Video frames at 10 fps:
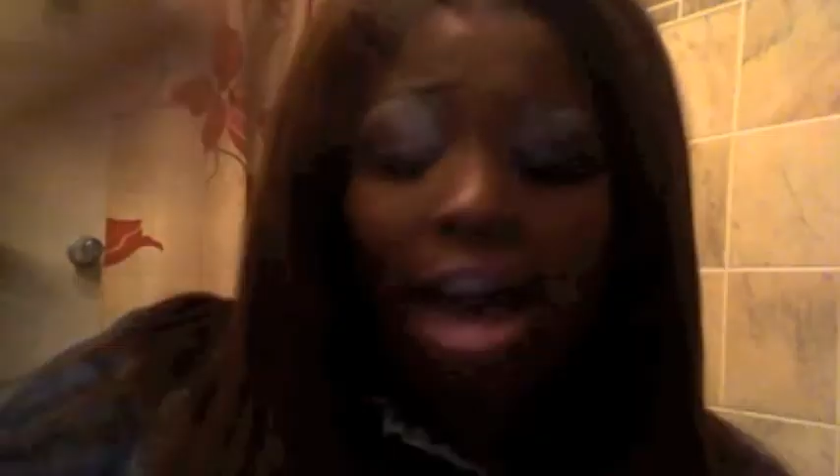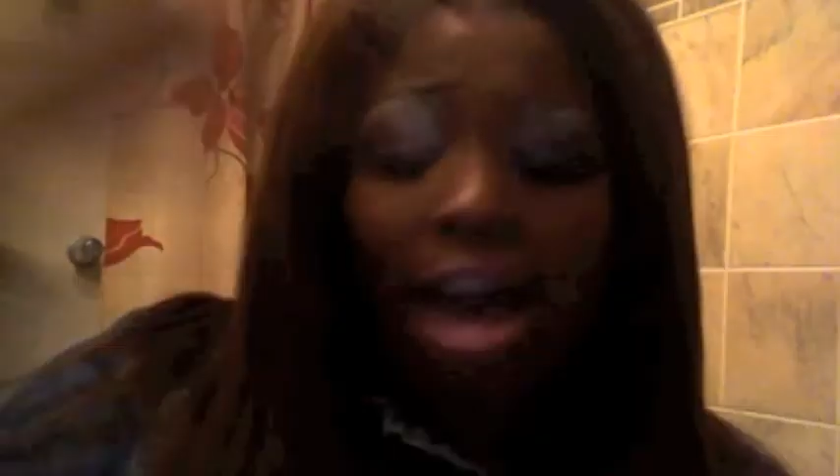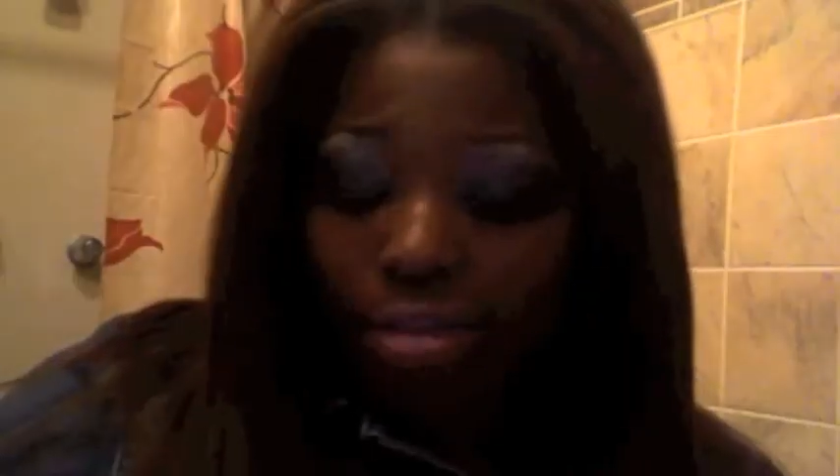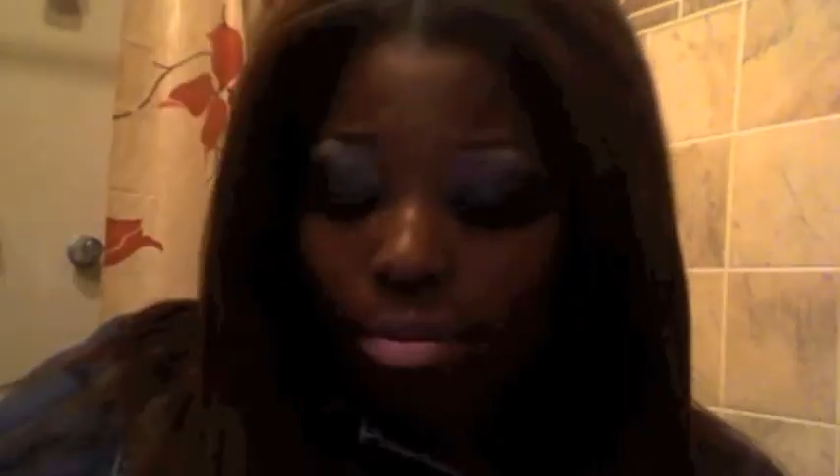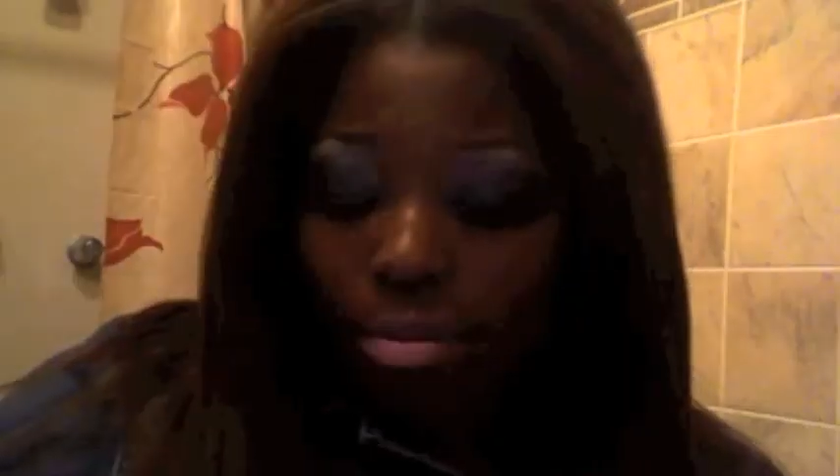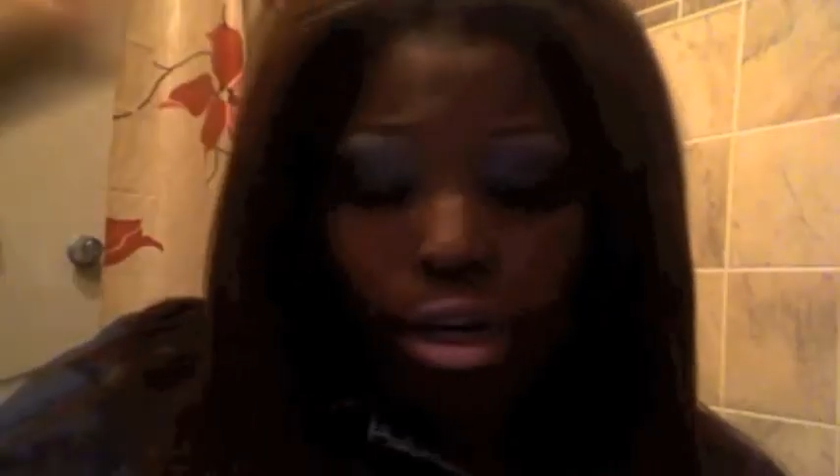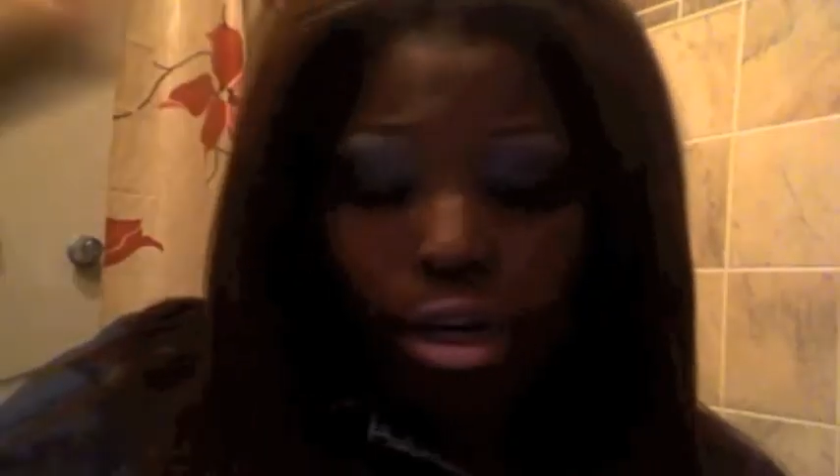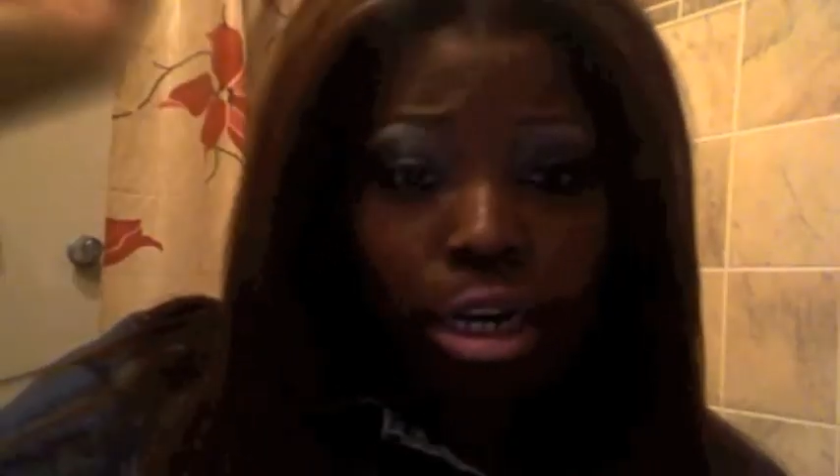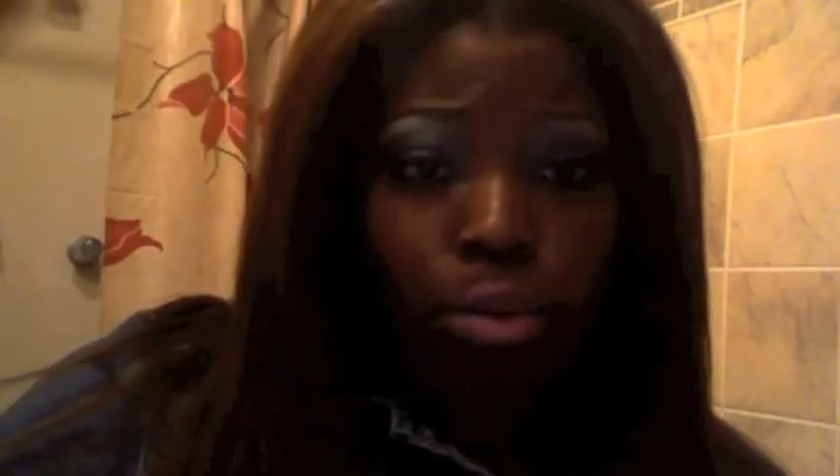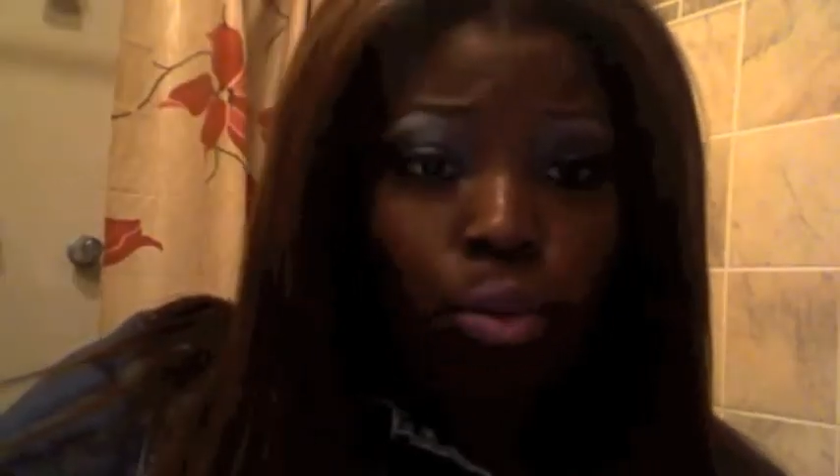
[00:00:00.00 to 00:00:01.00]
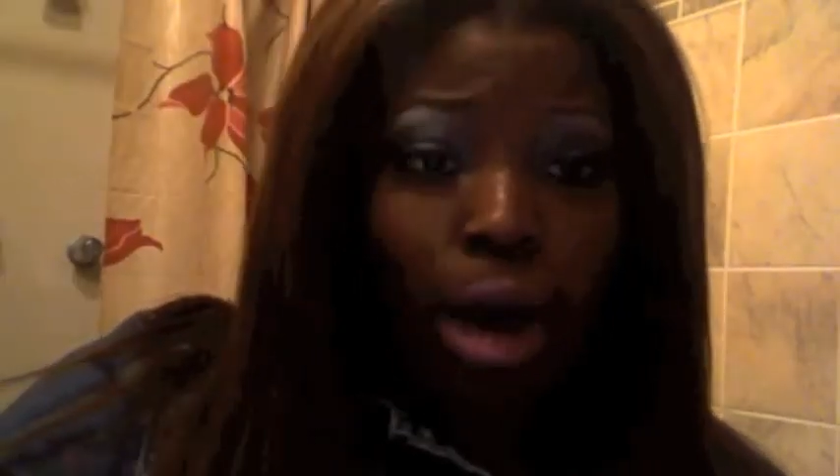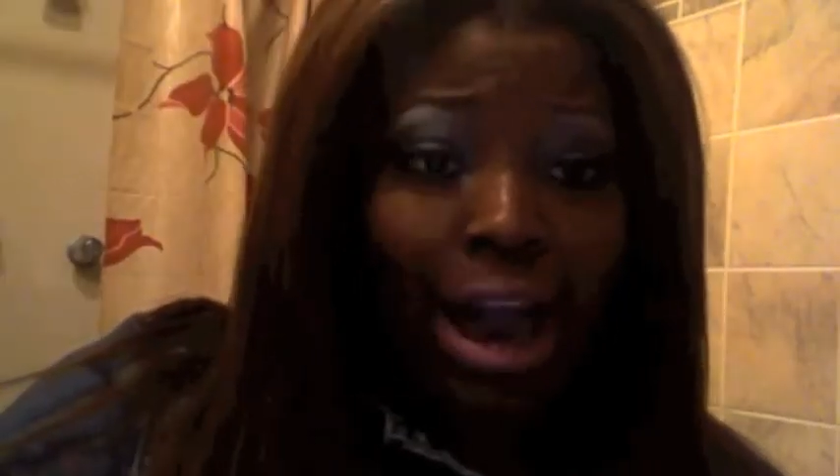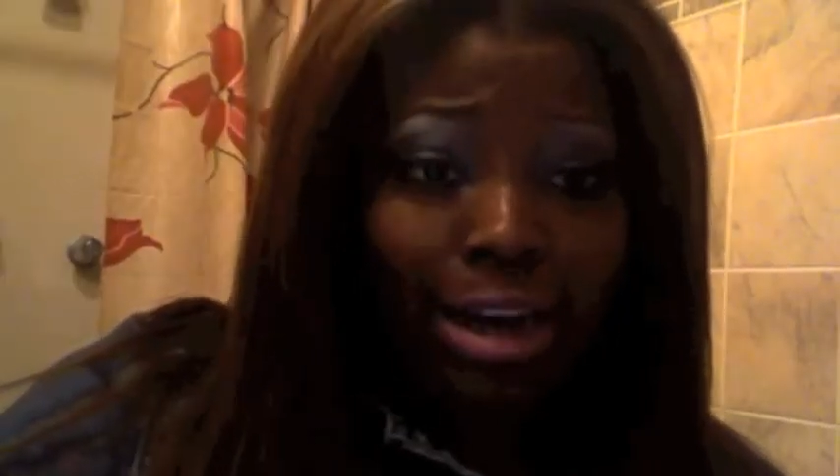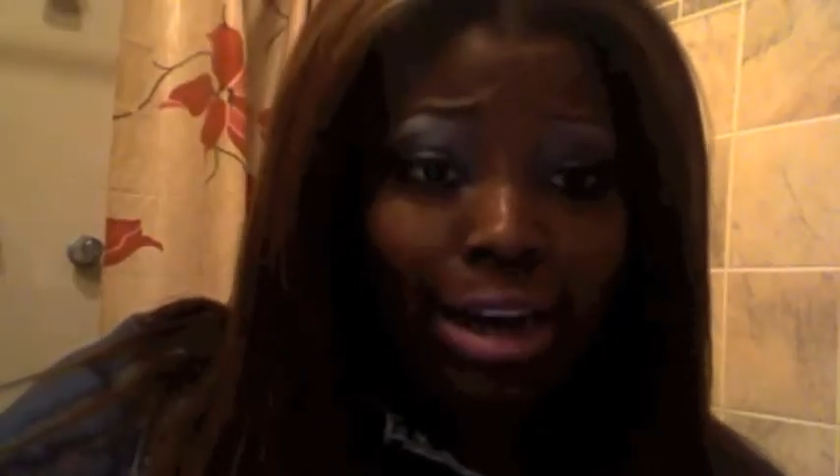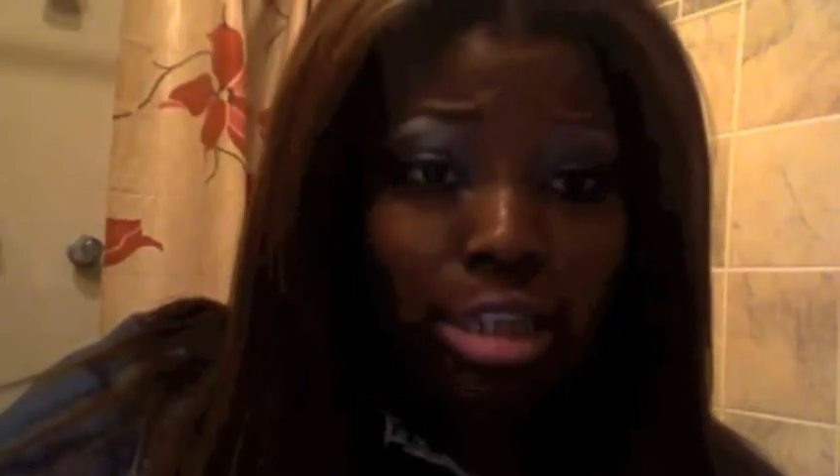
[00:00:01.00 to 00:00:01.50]
I haven't put any
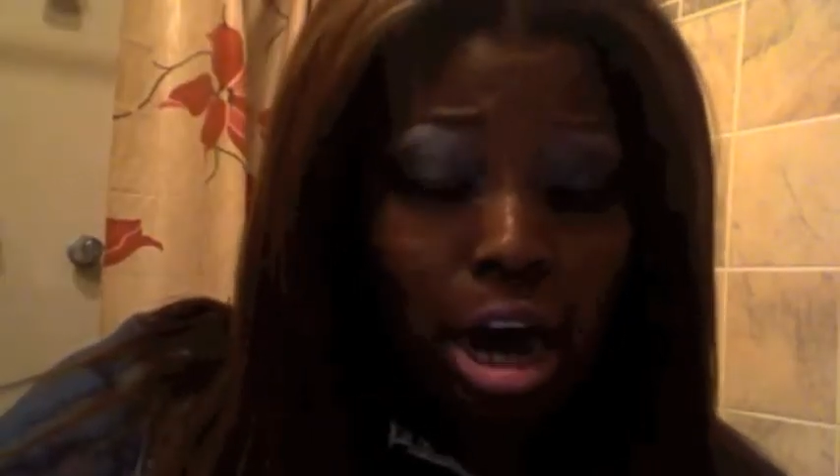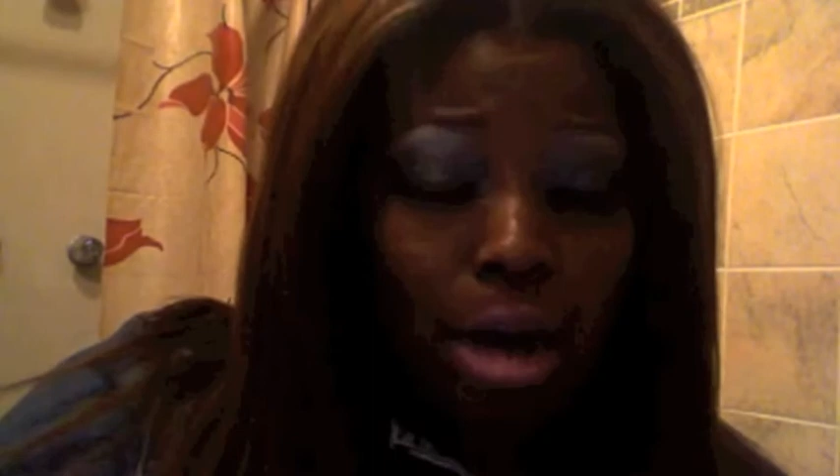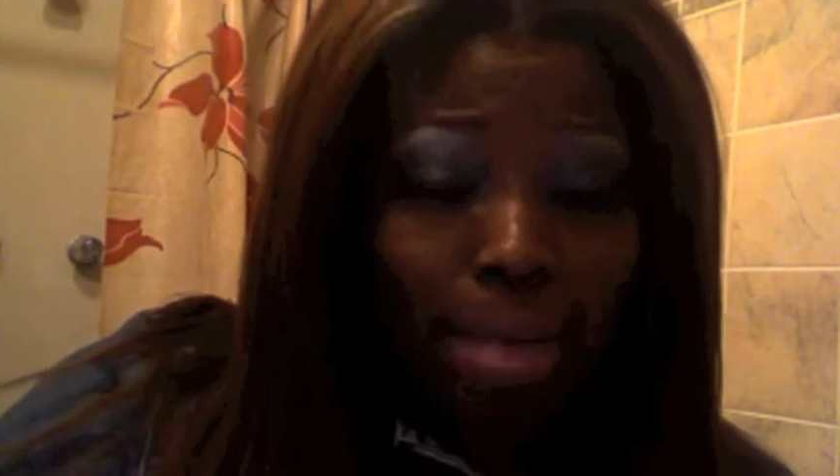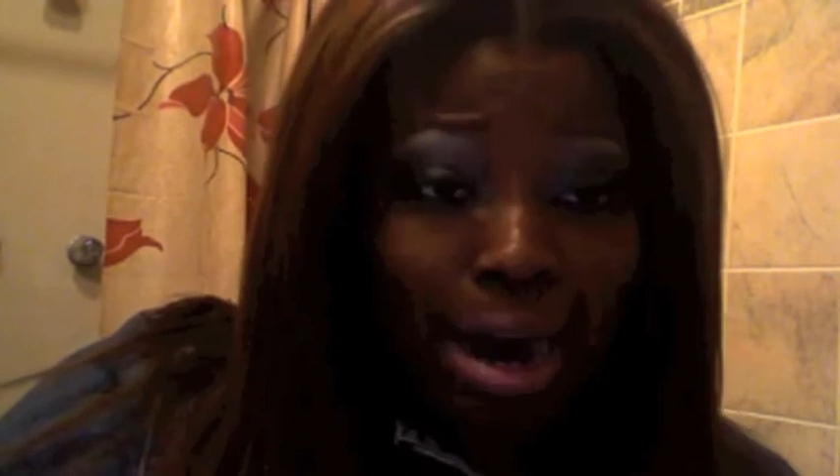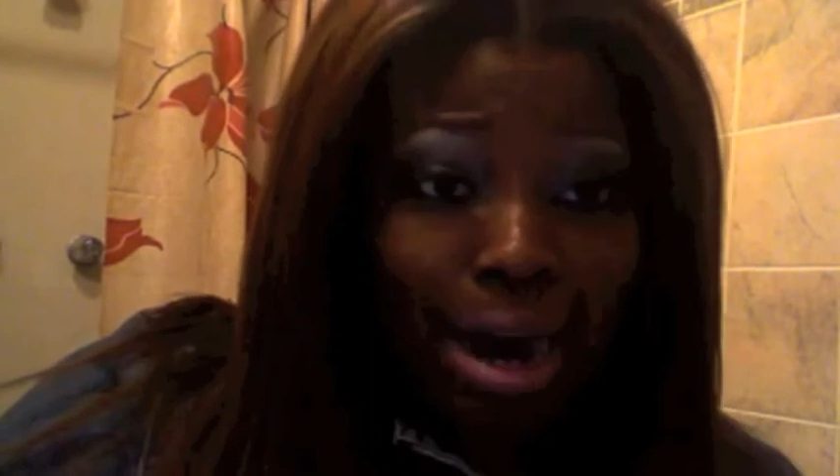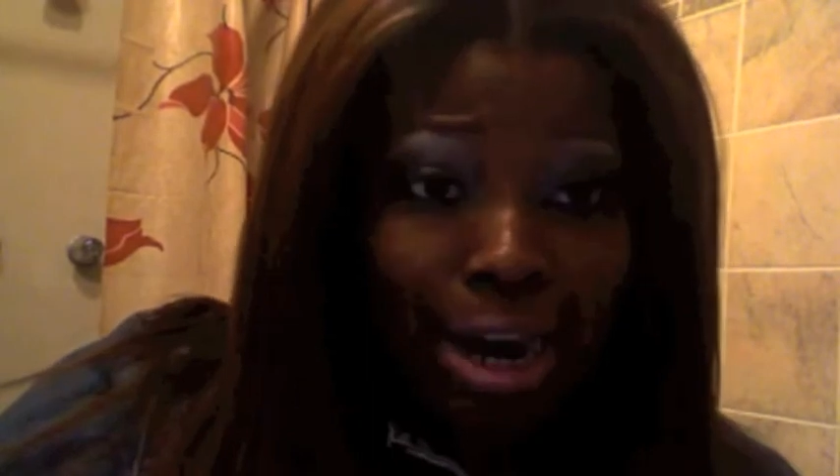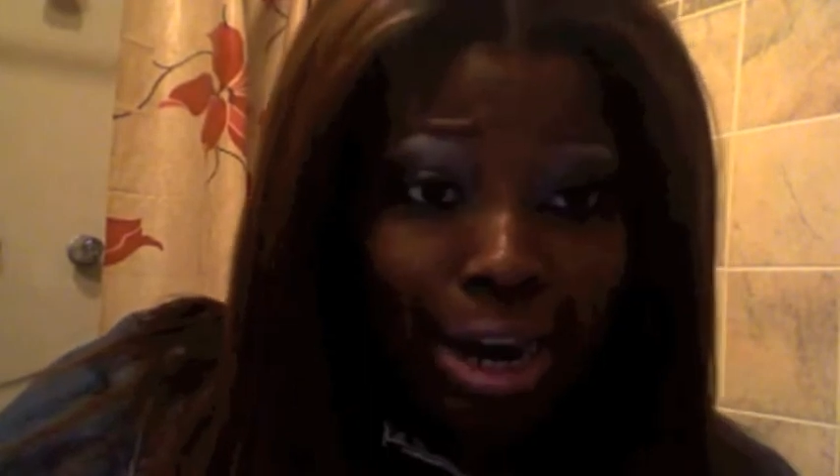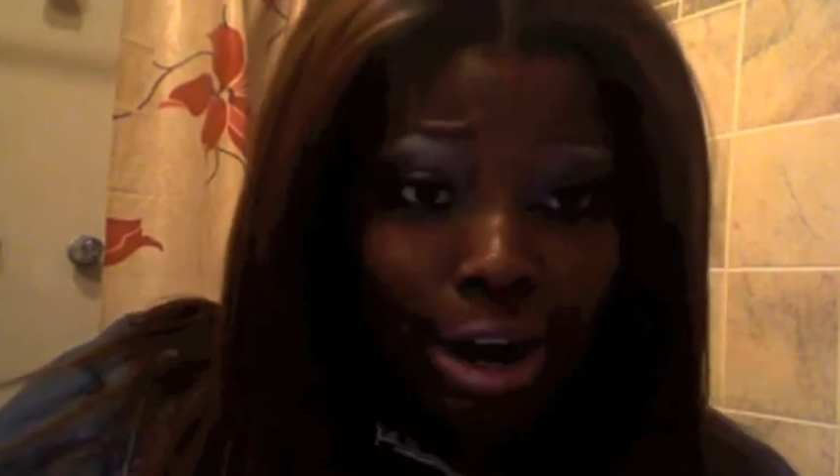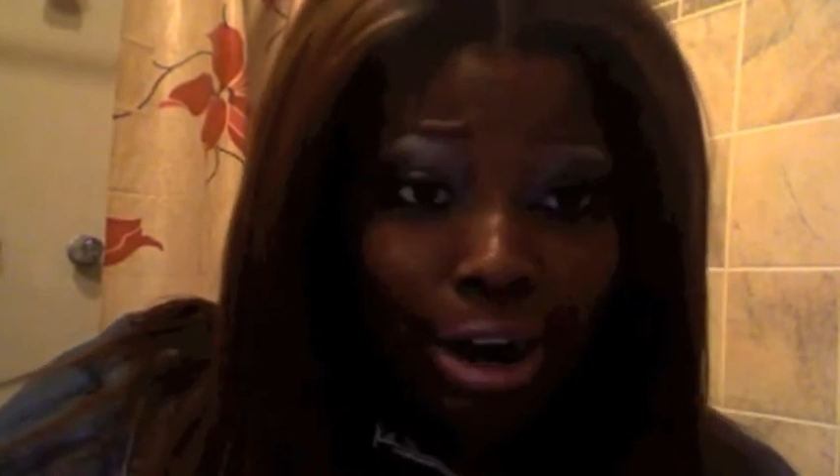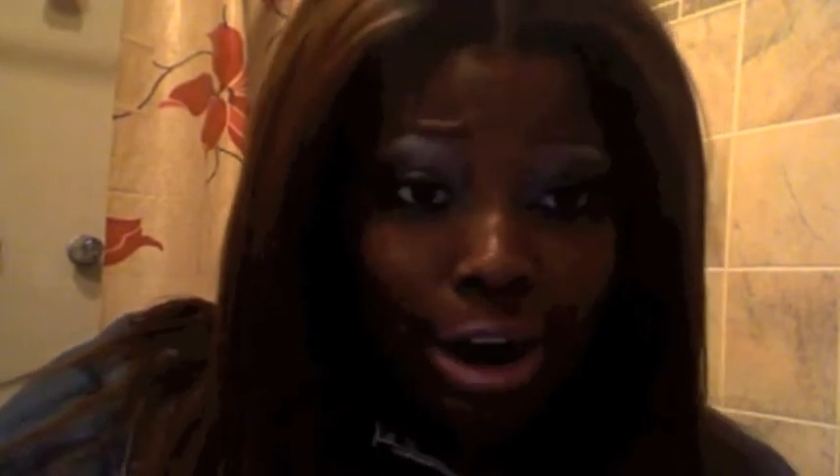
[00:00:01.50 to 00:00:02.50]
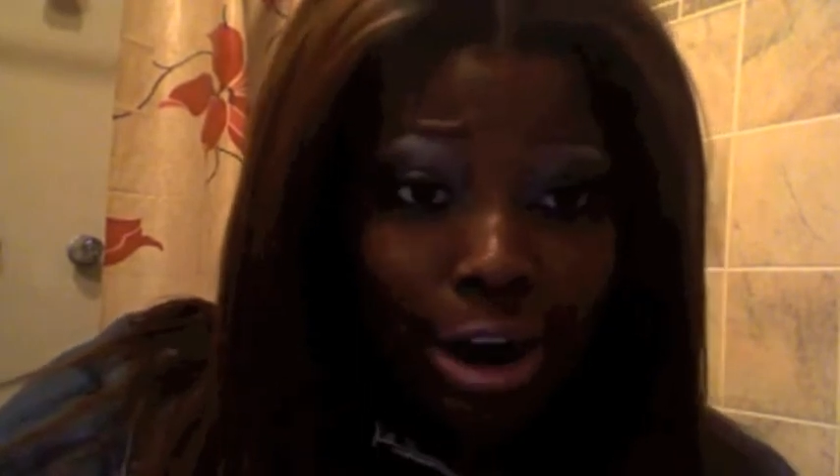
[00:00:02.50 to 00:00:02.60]
wax on my hair.